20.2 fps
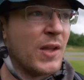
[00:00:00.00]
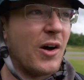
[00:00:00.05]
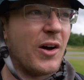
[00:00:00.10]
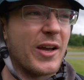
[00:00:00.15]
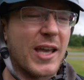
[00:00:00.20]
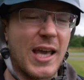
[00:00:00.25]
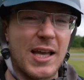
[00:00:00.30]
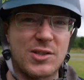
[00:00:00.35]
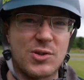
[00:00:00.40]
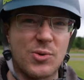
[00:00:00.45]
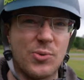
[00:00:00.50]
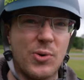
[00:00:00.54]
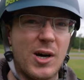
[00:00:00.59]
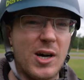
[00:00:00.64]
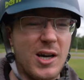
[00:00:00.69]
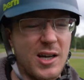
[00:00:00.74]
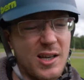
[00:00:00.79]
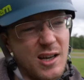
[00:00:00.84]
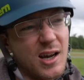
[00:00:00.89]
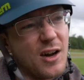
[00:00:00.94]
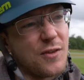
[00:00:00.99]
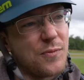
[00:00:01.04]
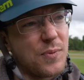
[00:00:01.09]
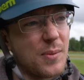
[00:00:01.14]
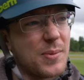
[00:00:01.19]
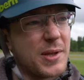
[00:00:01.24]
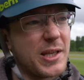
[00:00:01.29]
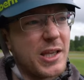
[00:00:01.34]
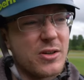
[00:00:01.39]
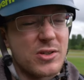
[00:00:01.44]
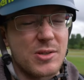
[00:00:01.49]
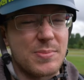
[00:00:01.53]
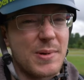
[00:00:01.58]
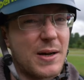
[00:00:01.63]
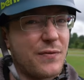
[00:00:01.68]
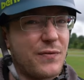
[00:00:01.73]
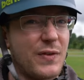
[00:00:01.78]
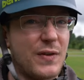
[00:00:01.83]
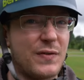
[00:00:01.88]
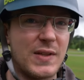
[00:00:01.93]
I get to work, I've probably used
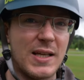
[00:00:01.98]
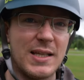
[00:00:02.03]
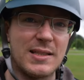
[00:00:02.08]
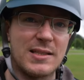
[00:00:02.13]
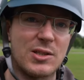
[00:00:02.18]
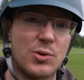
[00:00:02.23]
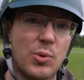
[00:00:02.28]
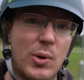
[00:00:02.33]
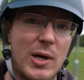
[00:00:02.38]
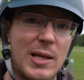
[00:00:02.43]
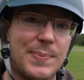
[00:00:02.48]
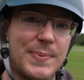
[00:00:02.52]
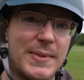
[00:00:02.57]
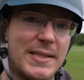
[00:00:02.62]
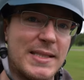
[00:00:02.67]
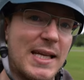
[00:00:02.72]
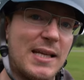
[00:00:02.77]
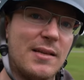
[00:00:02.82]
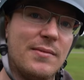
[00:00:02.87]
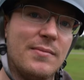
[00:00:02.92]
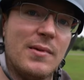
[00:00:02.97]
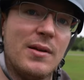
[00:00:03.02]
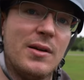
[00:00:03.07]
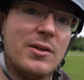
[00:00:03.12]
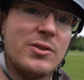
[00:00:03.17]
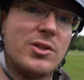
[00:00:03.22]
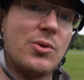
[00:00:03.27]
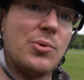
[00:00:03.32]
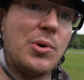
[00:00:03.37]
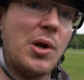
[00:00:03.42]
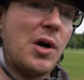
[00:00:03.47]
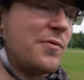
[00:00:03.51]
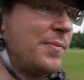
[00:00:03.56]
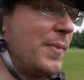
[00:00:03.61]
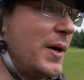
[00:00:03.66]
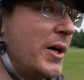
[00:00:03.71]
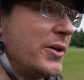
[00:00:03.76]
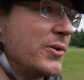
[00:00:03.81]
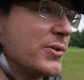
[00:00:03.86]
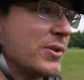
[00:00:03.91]
about fifteen to twenty percent on two and a half
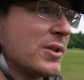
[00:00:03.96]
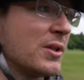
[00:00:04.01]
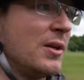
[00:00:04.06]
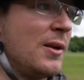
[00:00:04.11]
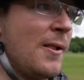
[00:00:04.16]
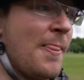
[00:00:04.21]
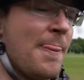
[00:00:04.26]
miles.